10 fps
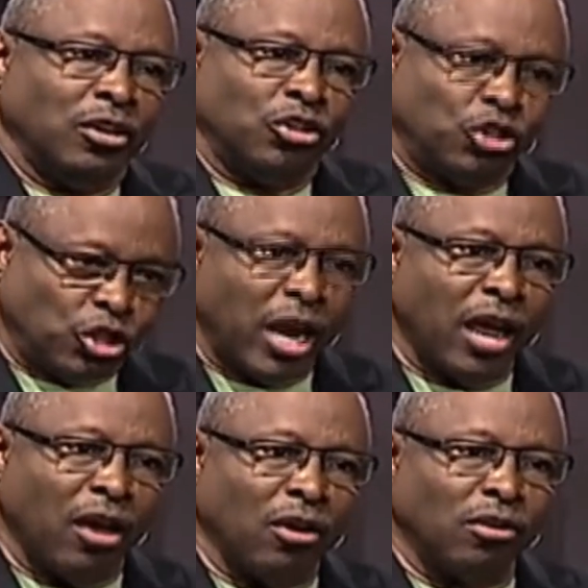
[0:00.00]

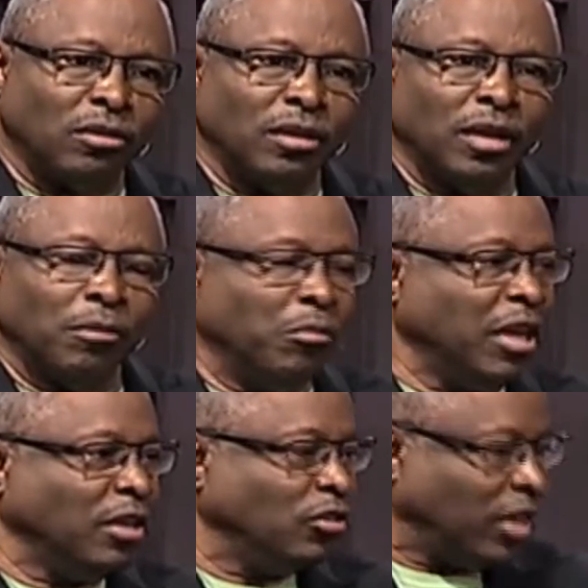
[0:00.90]
Shall
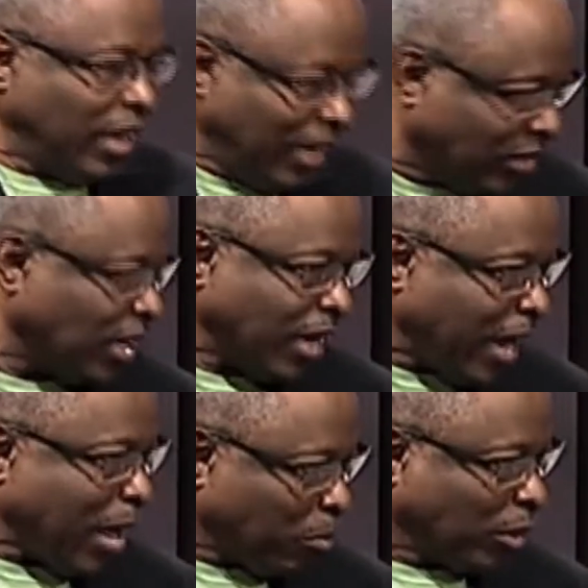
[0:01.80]
means it's going to
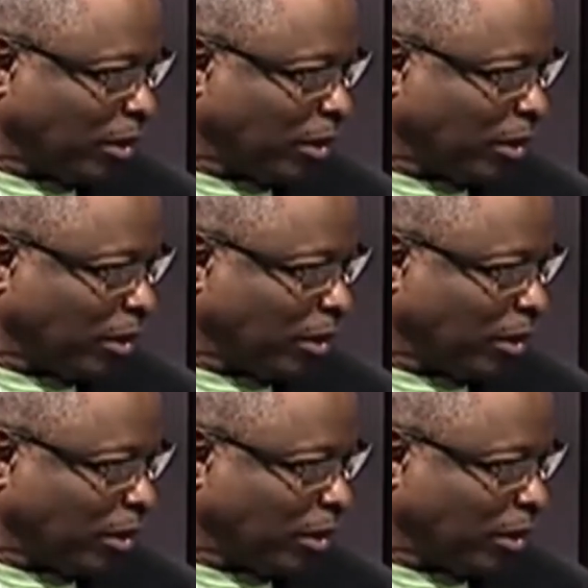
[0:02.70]
happen.